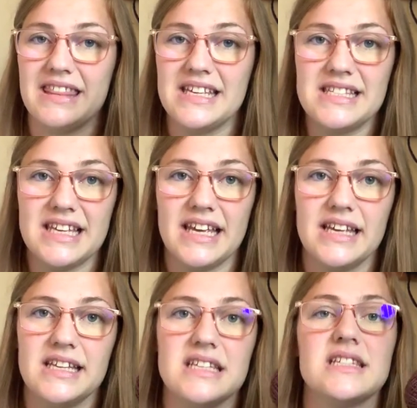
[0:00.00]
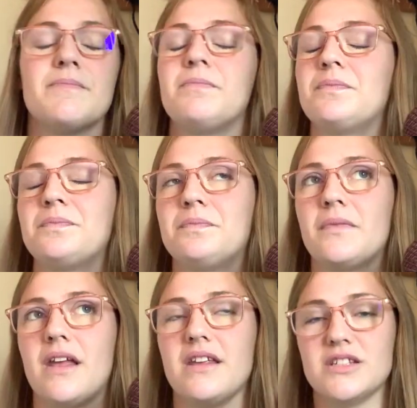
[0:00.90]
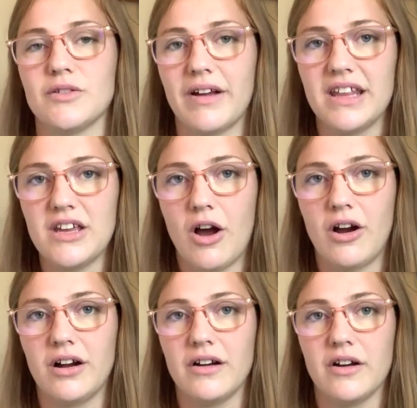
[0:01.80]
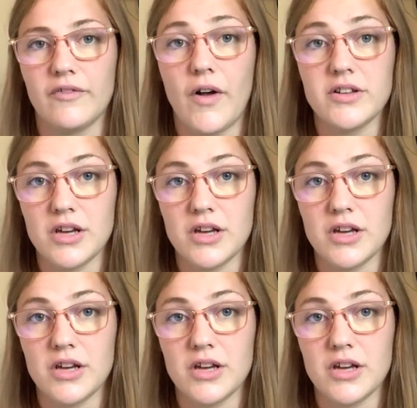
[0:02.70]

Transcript: This is Sorelli yarn, her fall